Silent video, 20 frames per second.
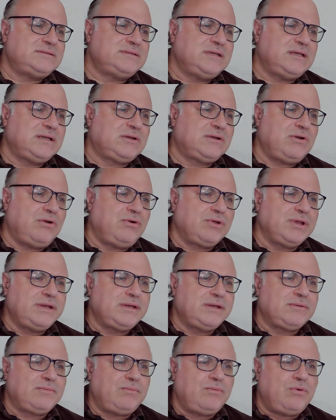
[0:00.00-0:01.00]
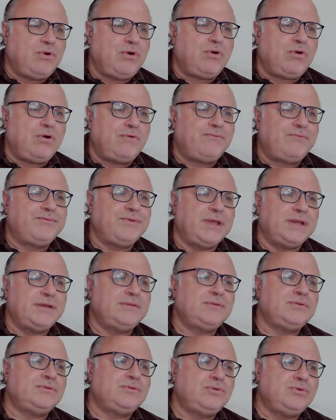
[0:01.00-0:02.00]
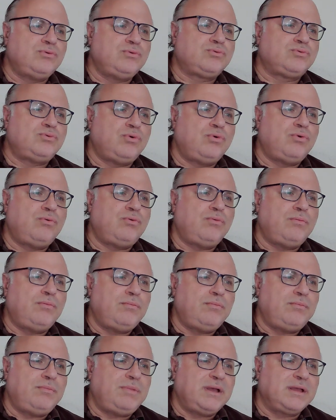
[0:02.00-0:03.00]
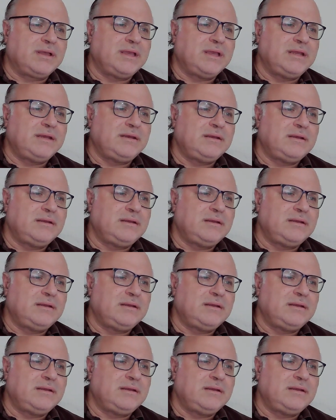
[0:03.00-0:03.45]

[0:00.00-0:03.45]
occurring more often due to marine